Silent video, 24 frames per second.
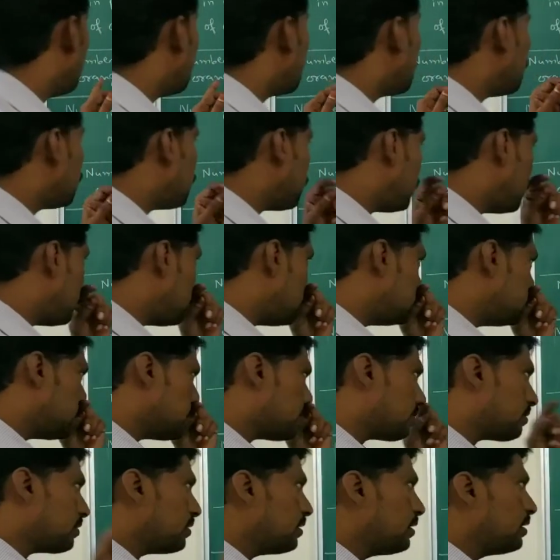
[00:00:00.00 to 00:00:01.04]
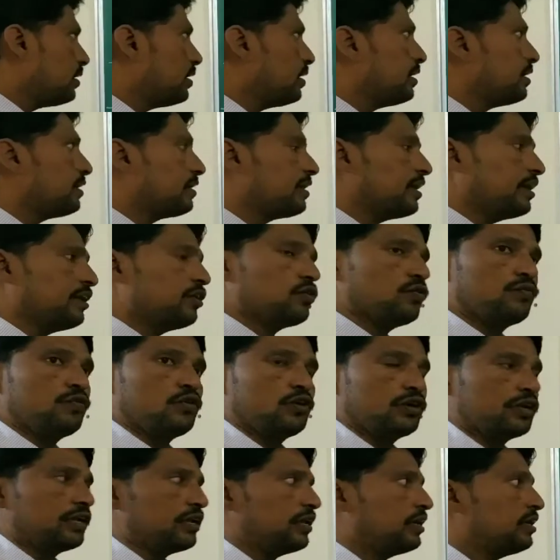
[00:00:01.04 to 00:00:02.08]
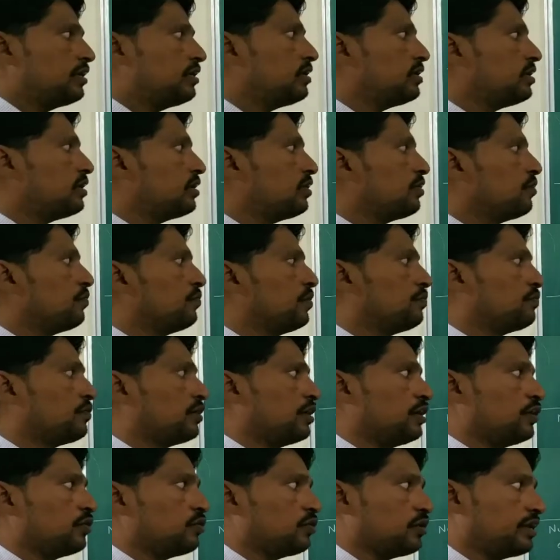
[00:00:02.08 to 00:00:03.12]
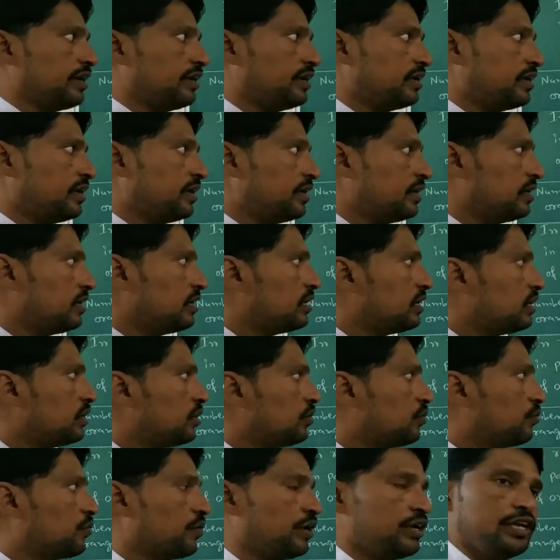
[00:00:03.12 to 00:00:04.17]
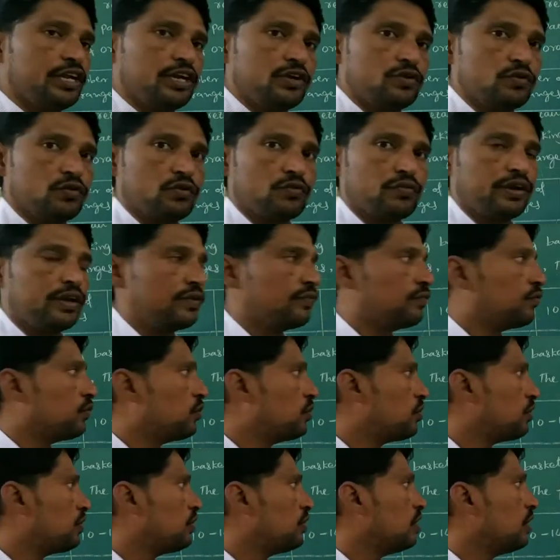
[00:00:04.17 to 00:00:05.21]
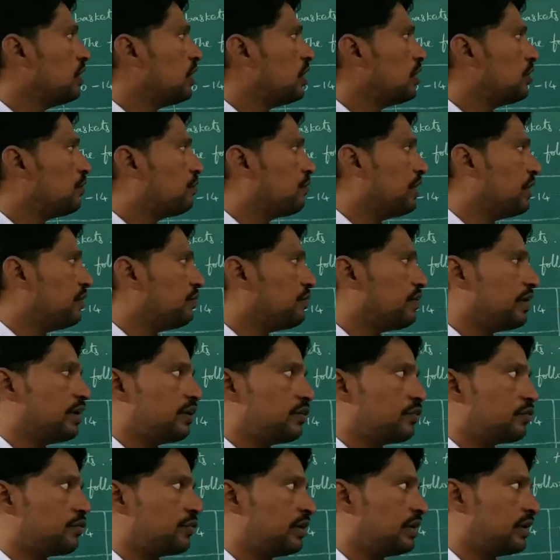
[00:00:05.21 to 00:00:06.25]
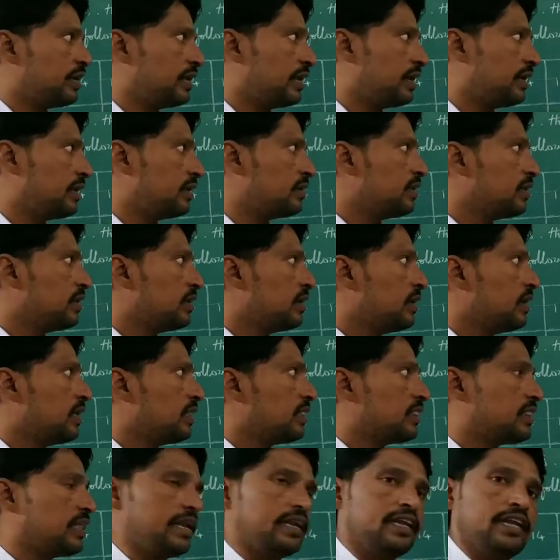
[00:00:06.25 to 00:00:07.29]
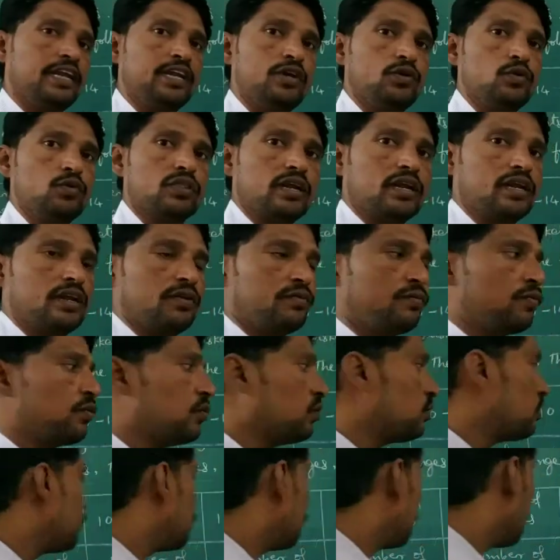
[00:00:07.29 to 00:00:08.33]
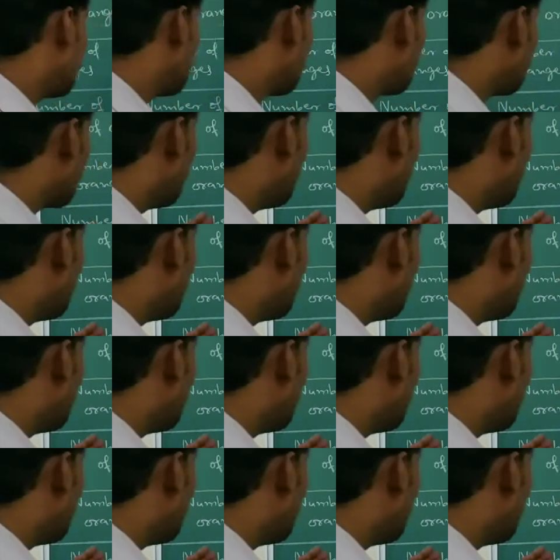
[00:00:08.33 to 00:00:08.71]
Number of oranges 10 to 14, 15 to 19, 20 to 24, 25 to 29, 30 to 34.